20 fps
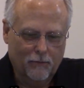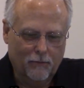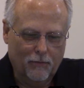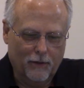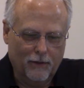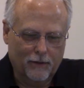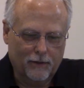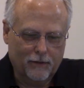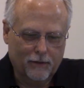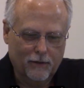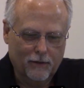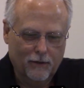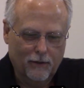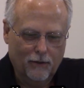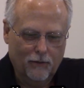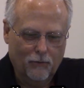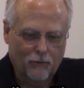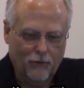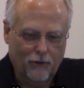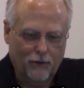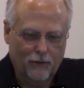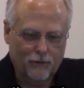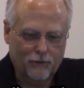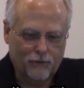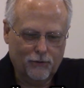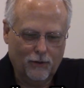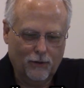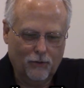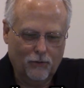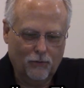But We
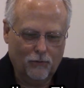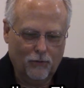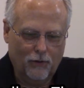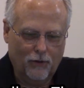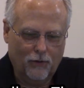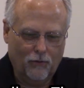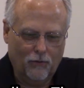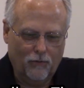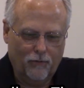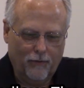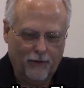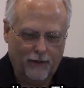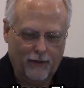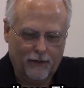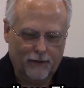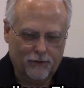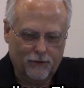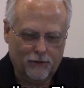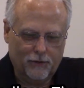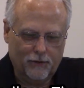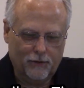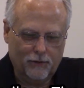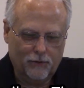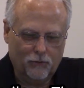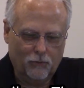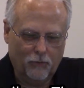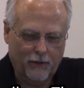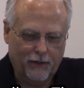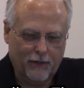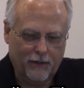also know
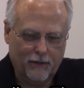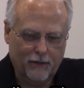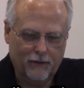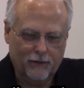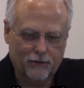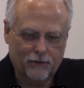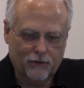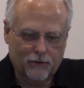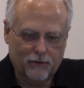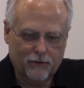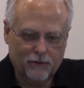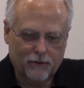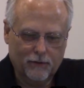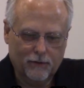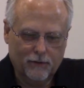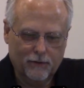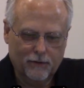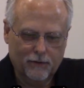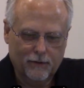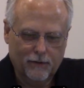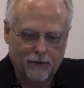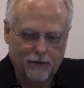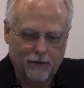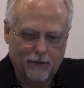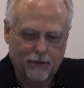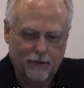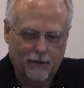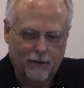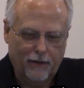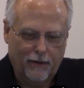fallacies, wickedness
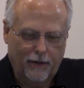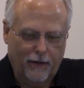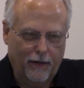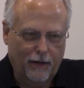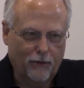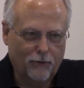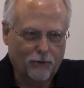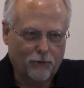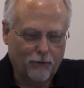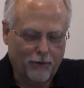and